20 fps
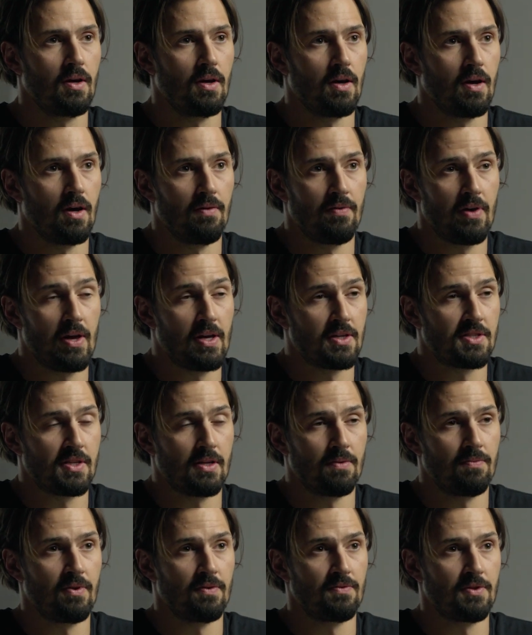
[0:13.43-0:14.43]
of
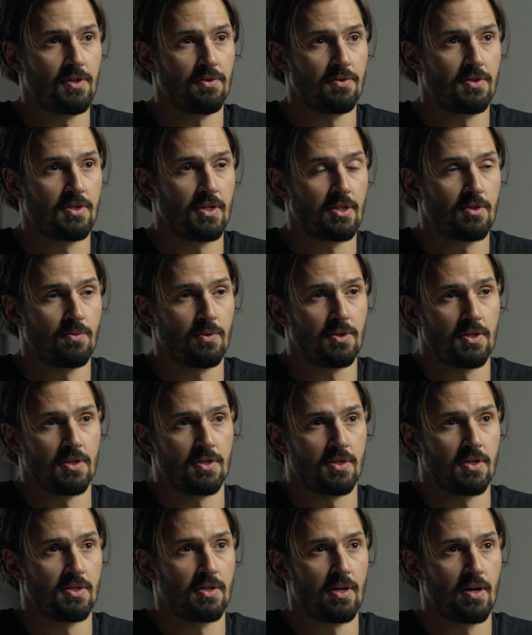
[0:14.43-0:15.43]
ASTM 1506, which
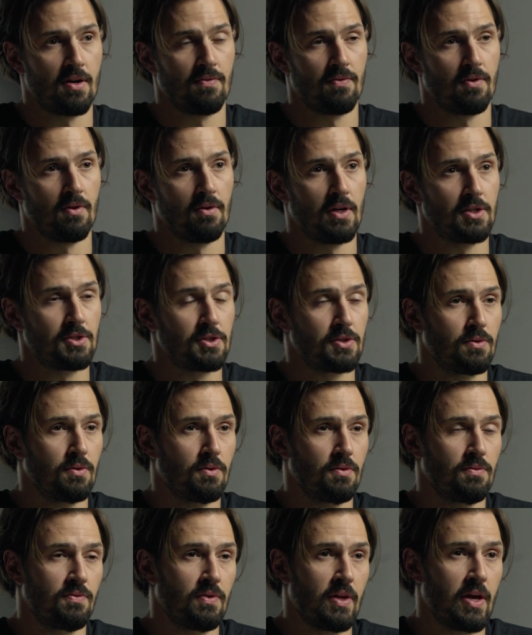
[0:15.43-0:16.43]
is the standard for
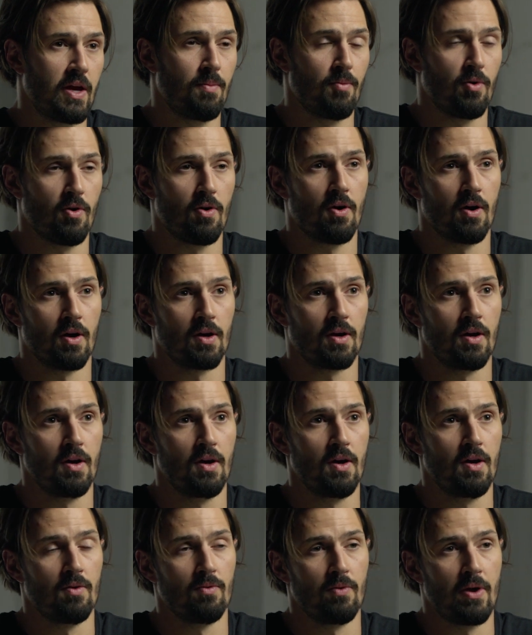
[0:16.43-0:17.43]
electrical, flame, or arc
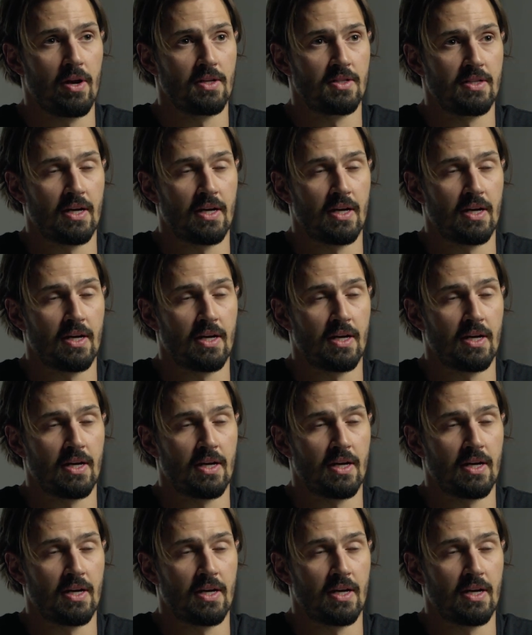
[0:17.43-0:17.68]
rated